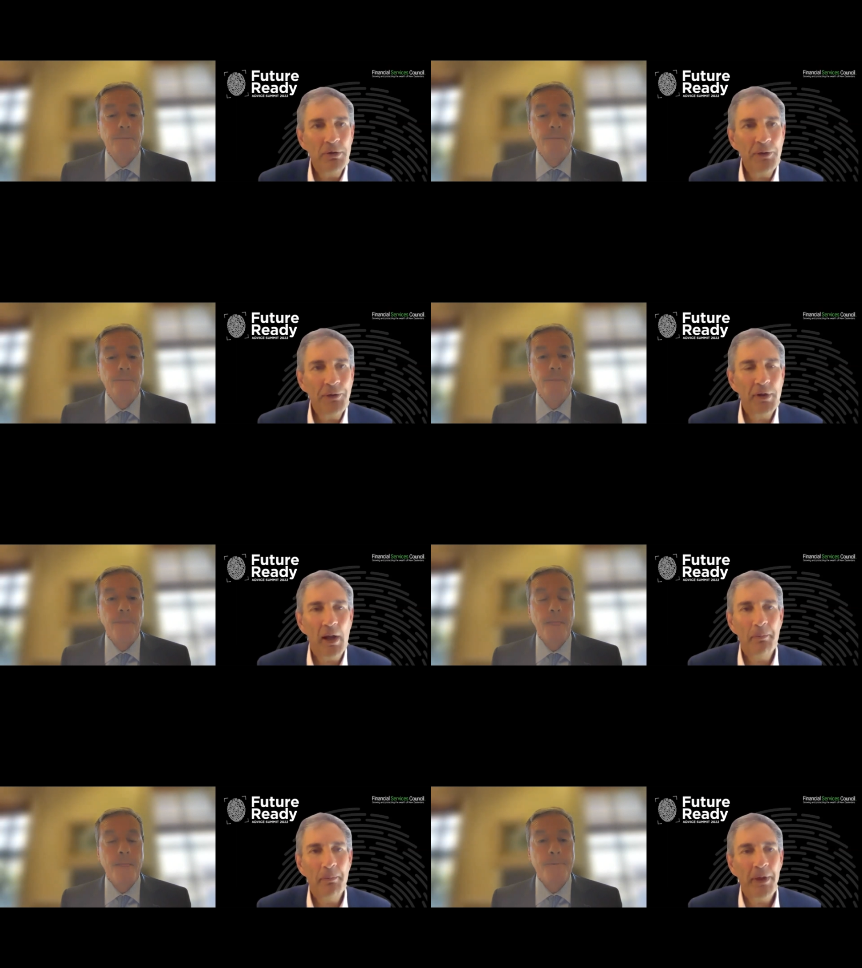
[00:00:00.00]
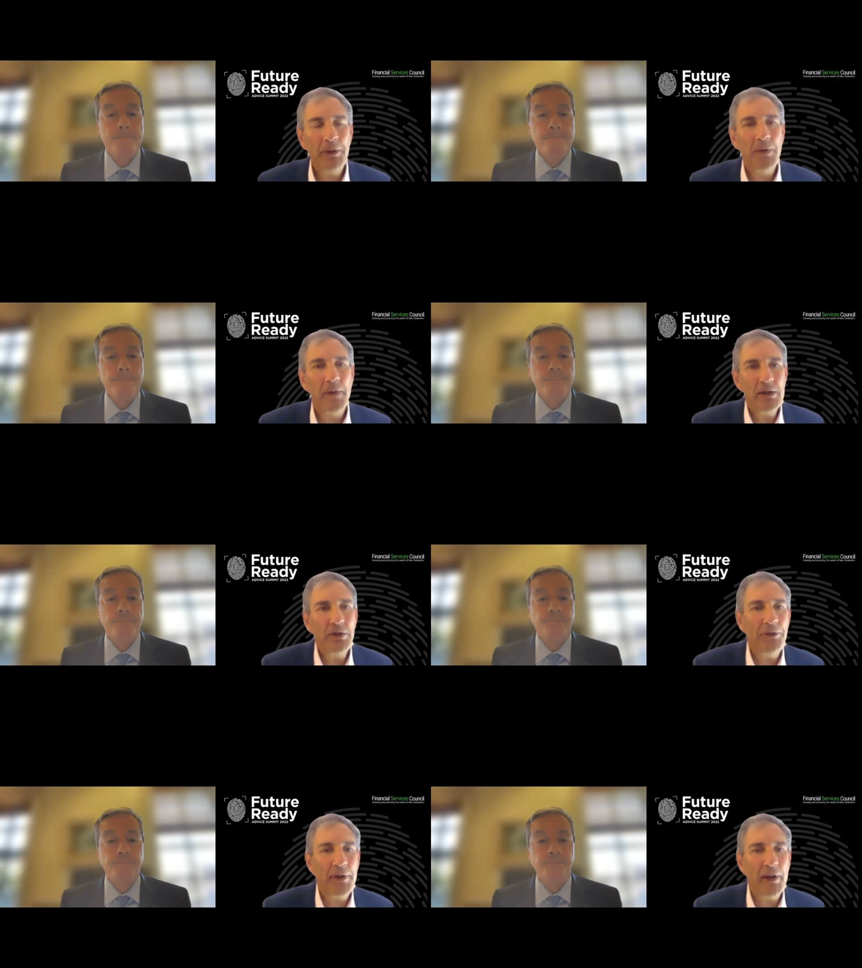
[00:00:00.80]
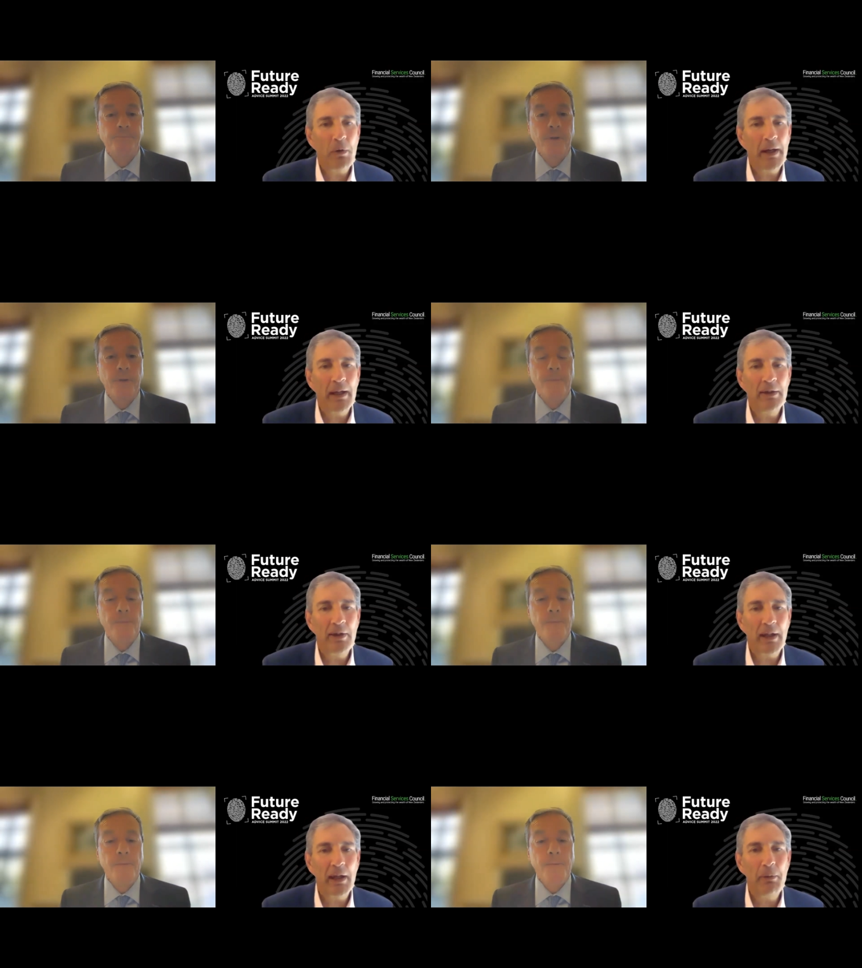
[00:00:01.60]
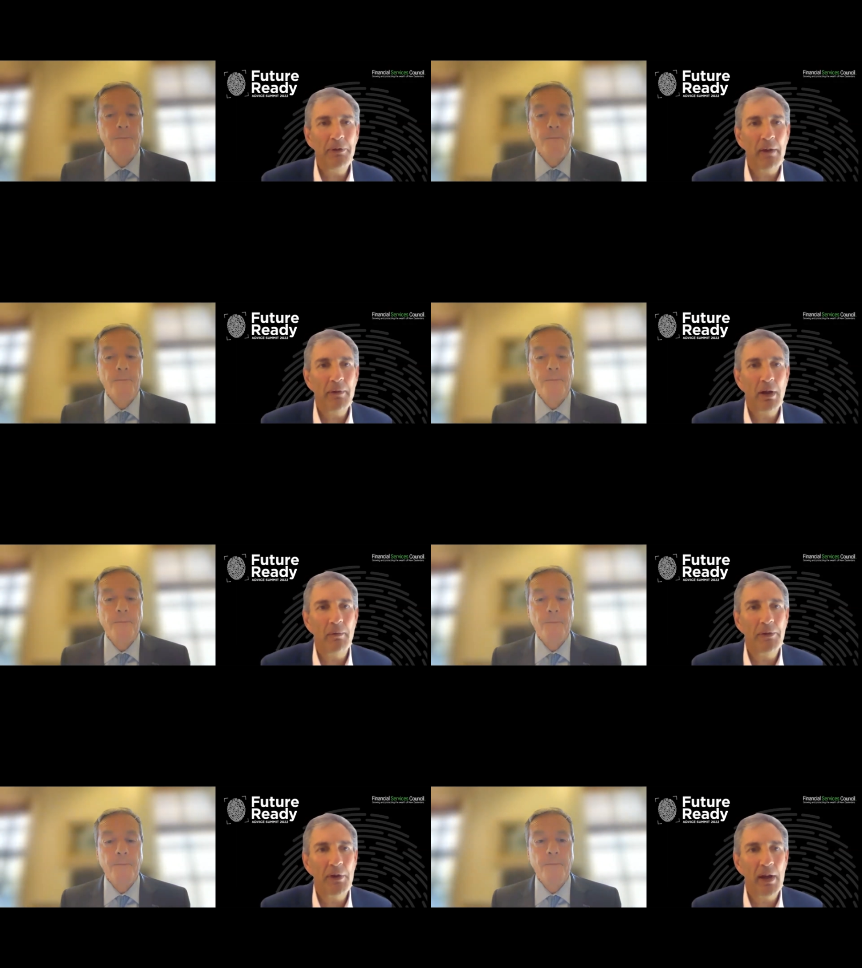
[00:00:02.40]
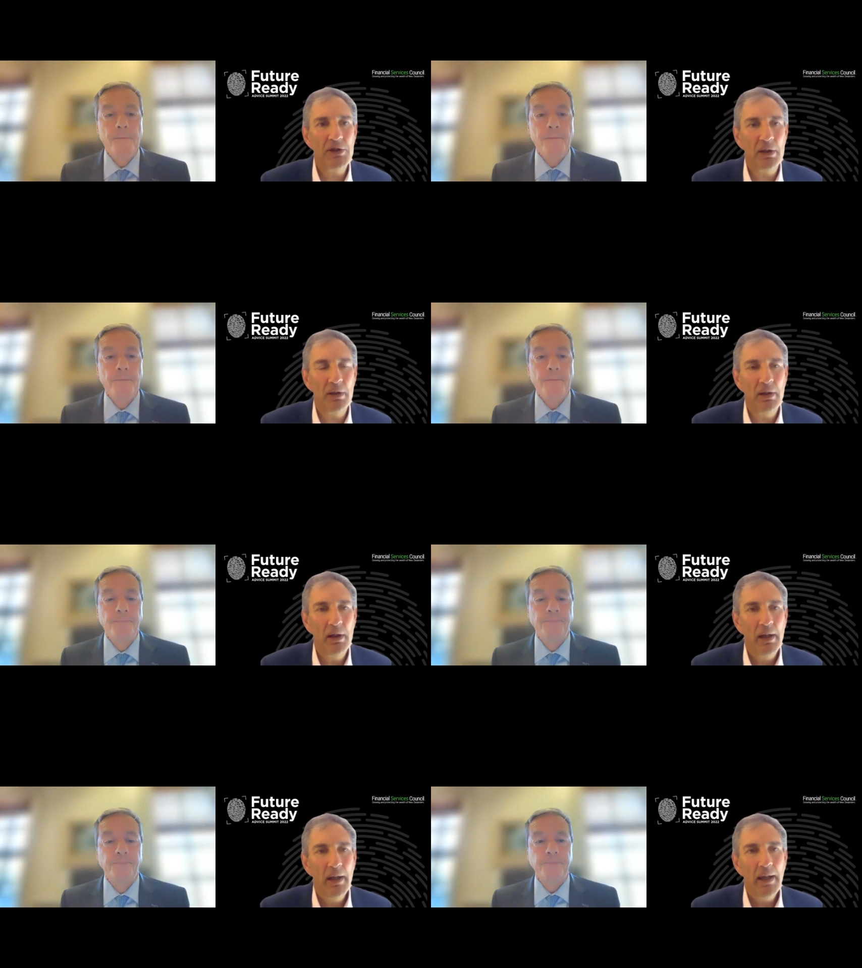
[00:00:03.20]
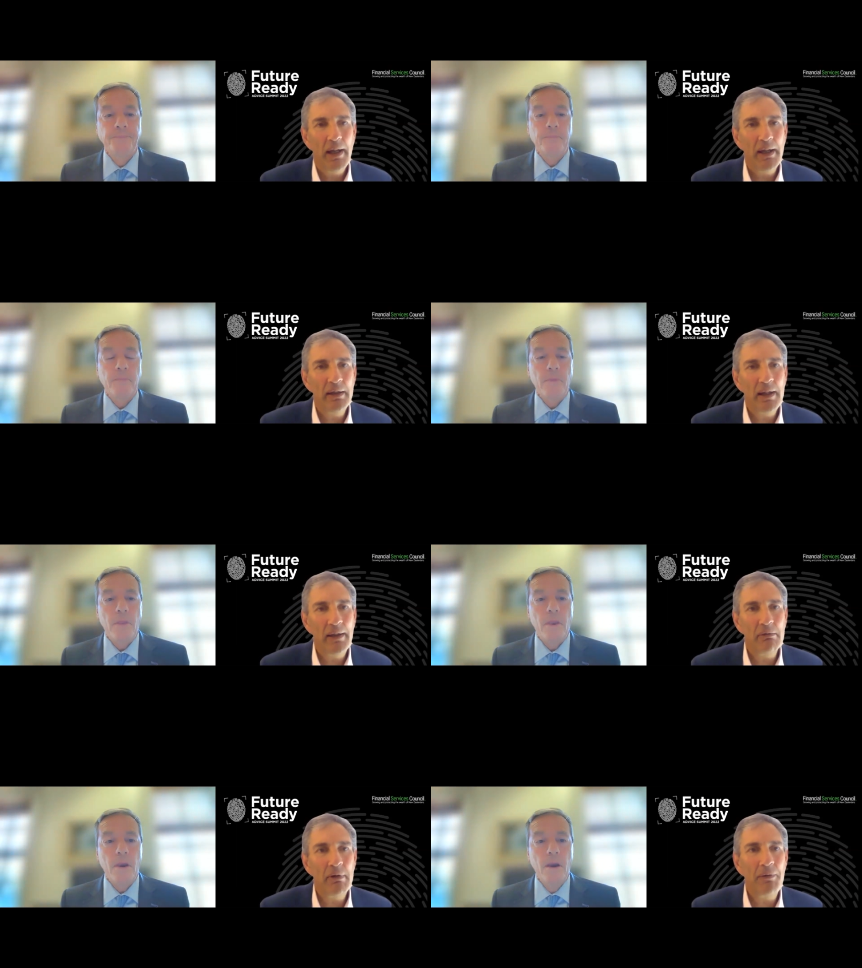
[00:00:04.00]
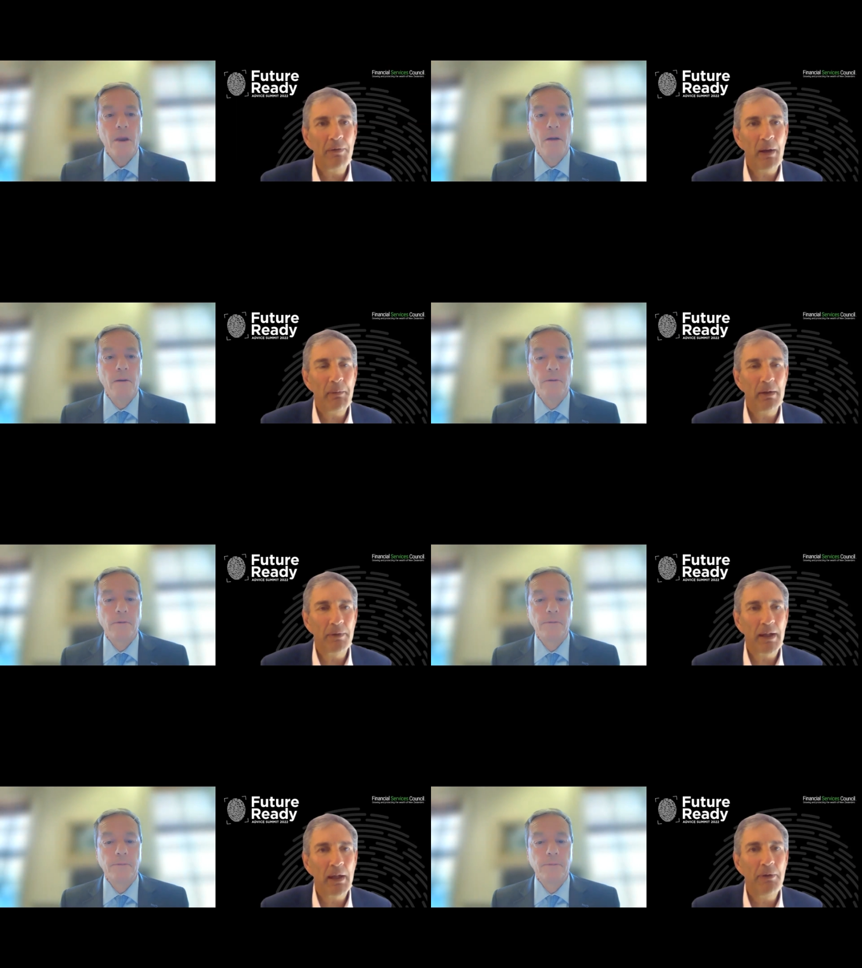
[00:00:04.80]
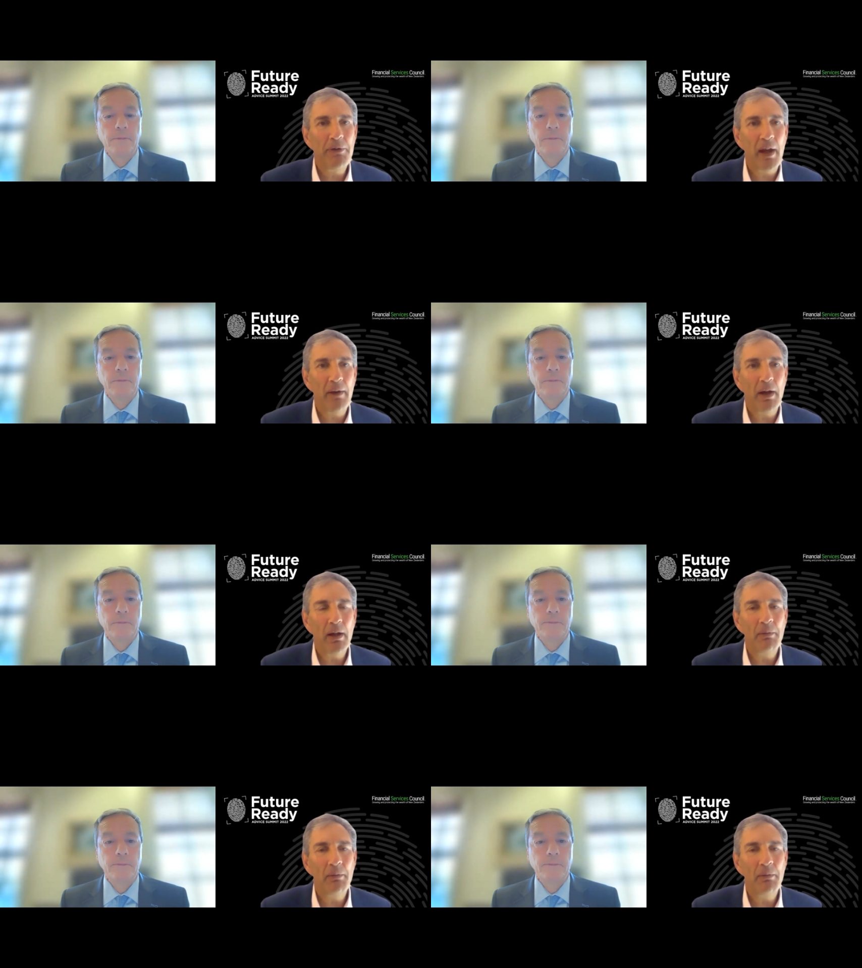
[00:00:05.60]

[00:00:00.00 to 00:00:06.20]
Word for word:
Speaker 1: just um, thanks for that. Just segueing into the KiwiSaver conversation and, and the reframing of KiwiSaver.